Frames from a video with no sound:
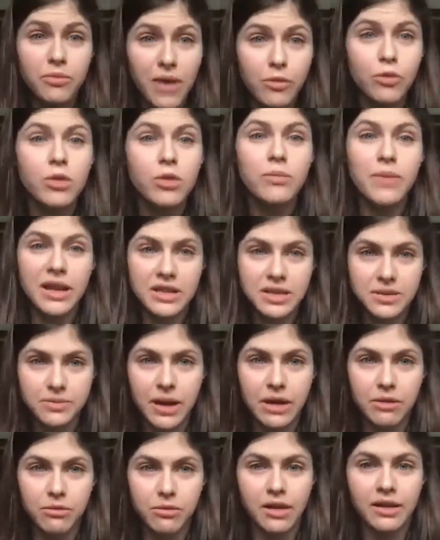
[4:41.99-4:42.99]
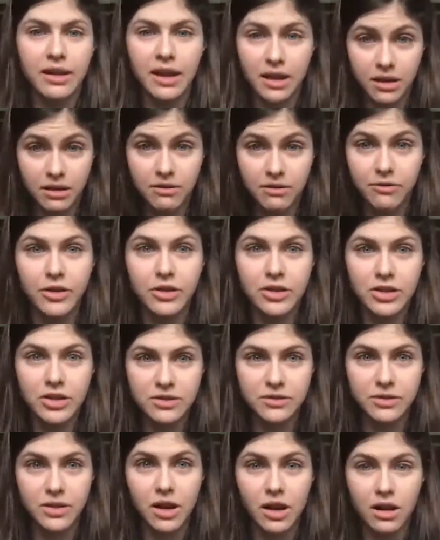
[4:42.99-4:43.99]
My roommates might run in,
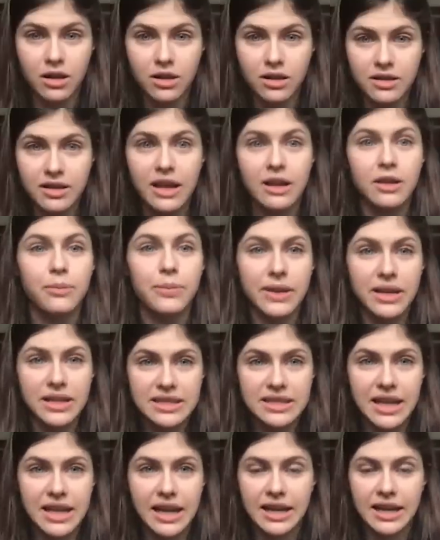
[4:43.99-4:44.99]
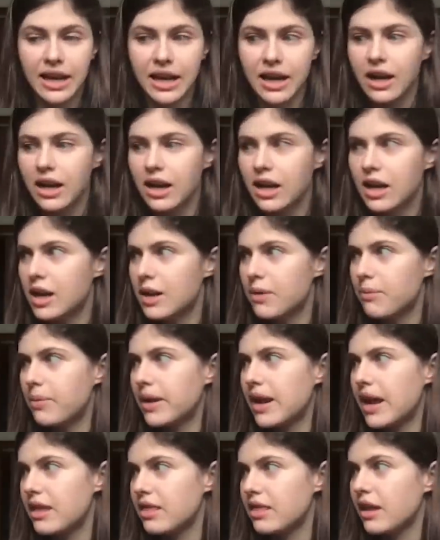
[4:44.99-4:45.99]
first of all. That'll be exciting.
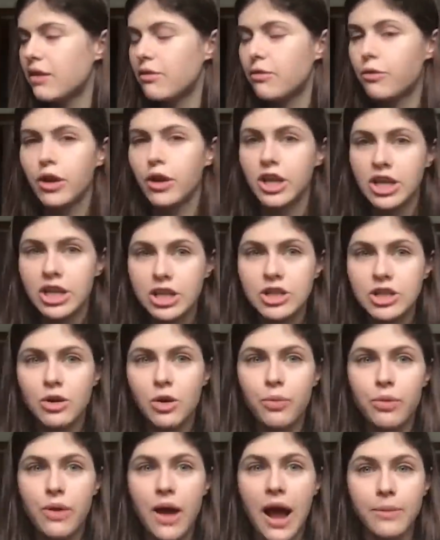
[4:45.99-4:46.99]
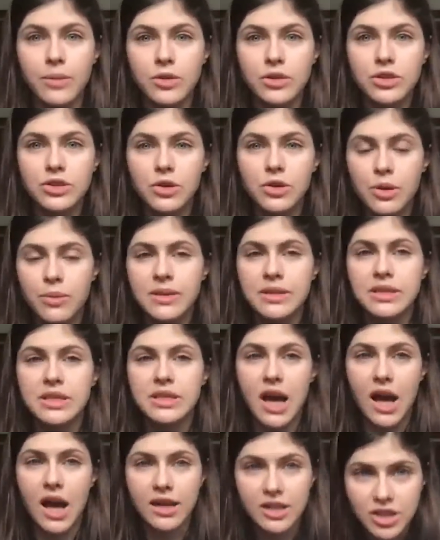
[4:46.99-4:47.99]
But I think if we're going to do a primal scream, it's
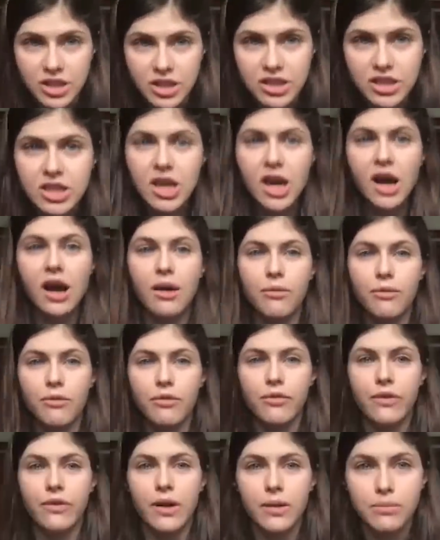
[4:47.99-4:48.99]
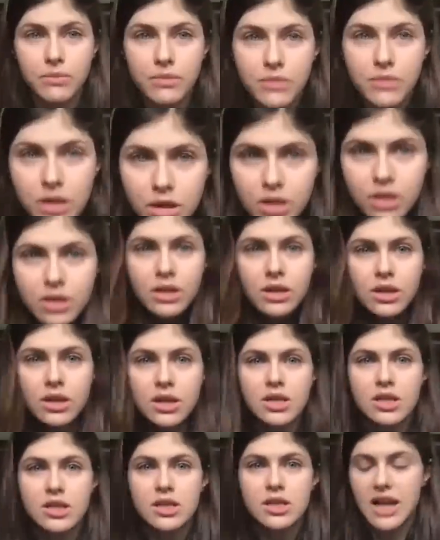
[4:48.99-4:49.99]
got to just come from,
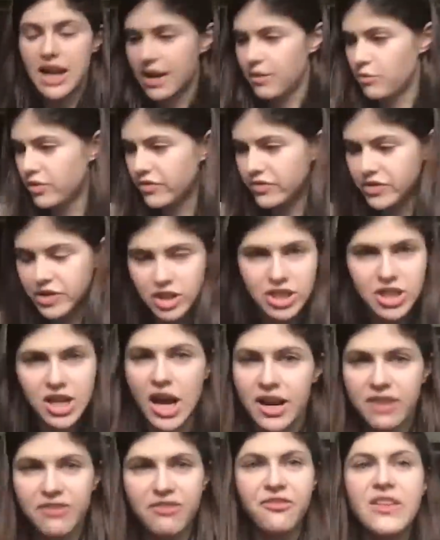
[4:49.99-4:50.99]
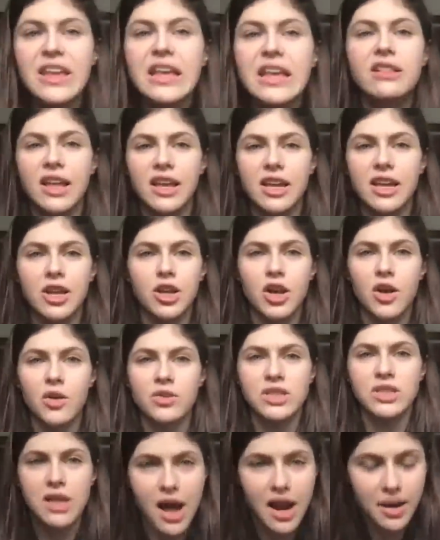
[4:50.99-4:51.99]
and we've just got to feel it. You know,
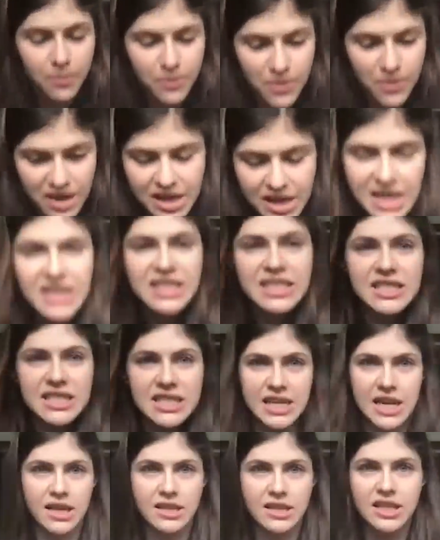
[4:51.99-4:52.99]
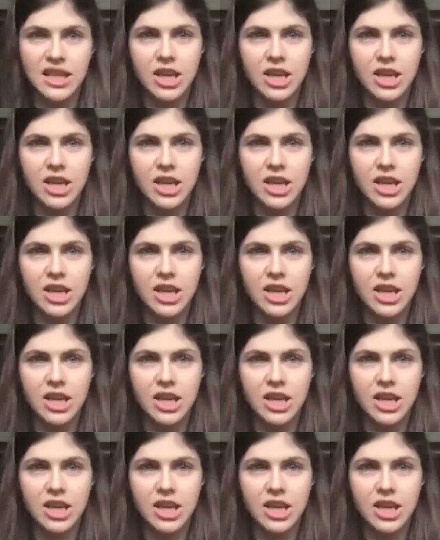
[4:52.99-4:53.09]
it's got to be an instinct.